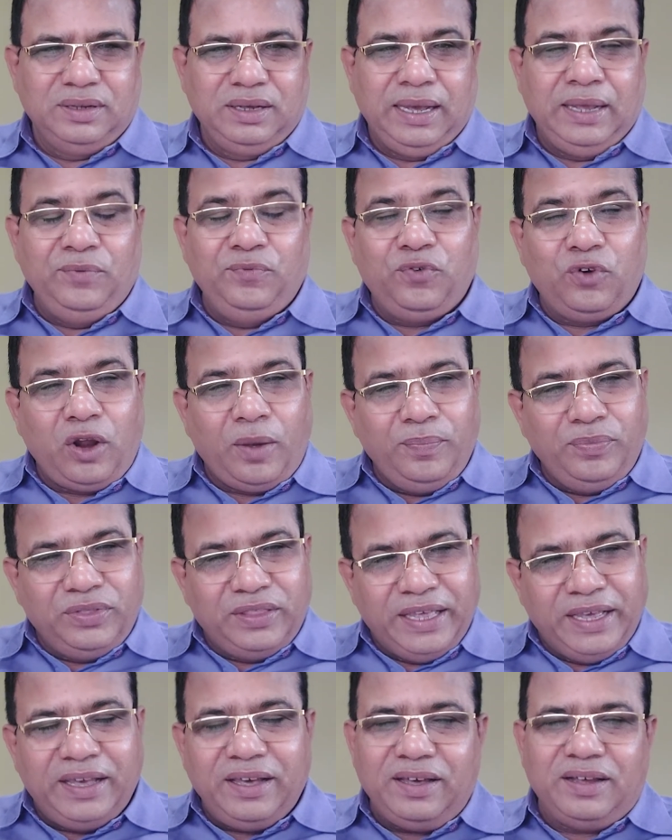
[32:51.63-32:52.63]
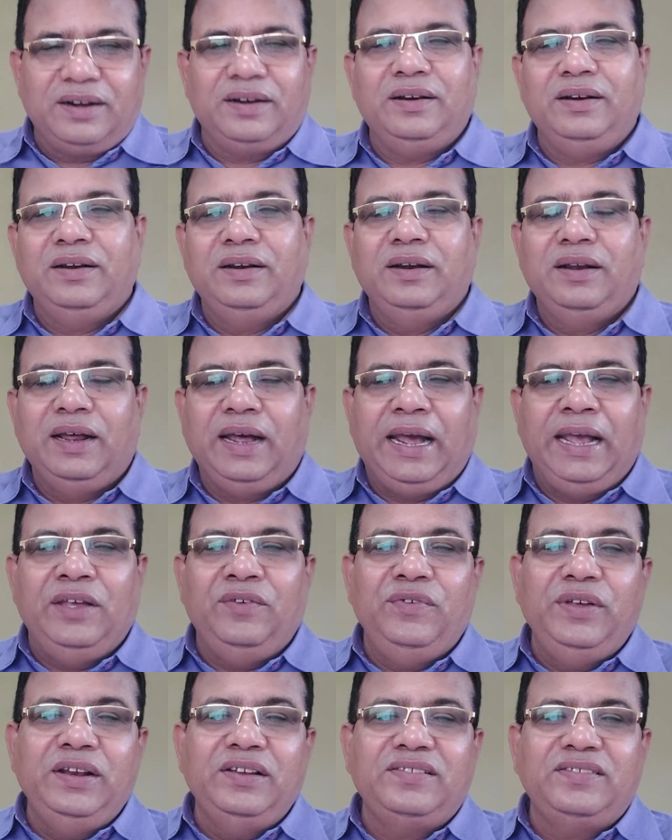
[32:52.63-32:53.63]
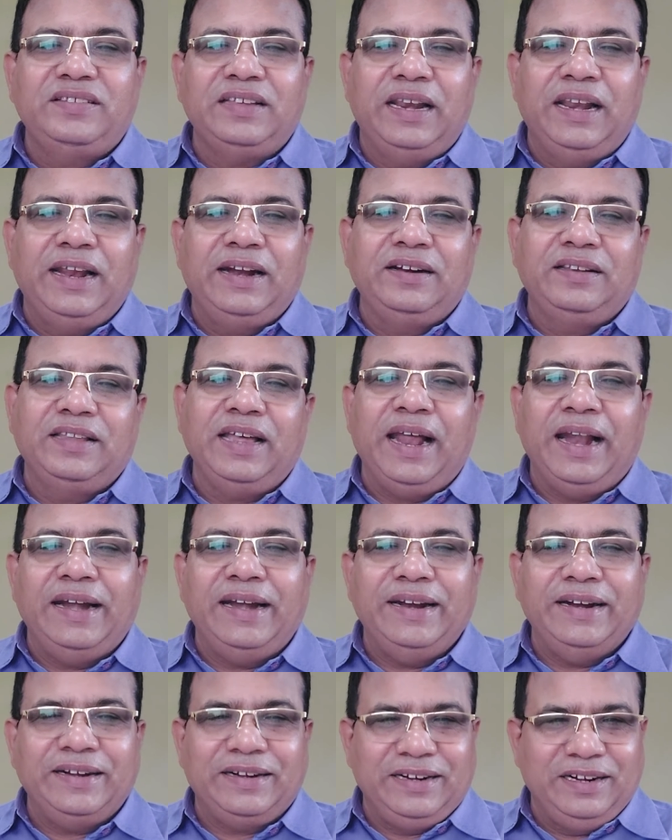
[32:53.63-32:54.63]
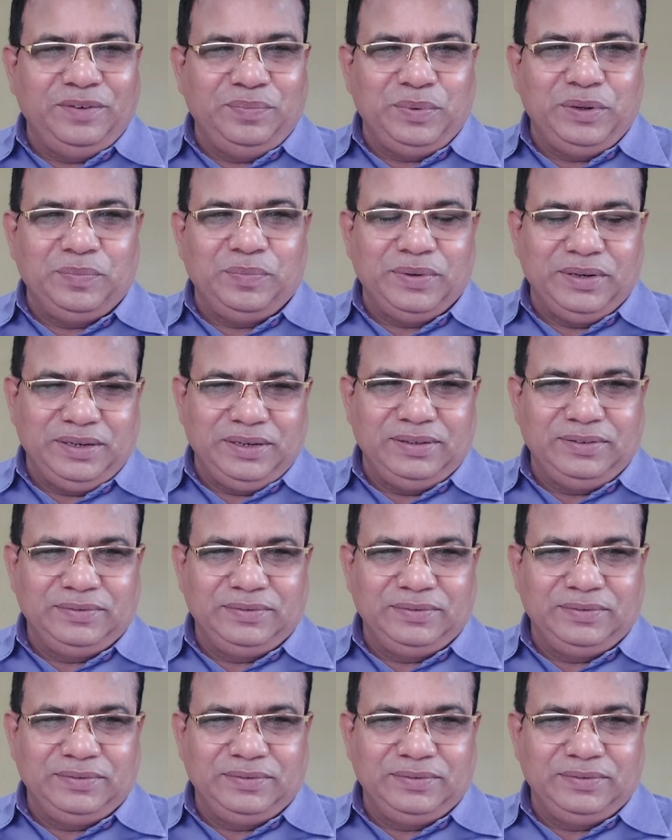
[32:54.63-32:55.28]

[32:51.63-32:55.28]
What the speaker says: and from there I will select the addicted people.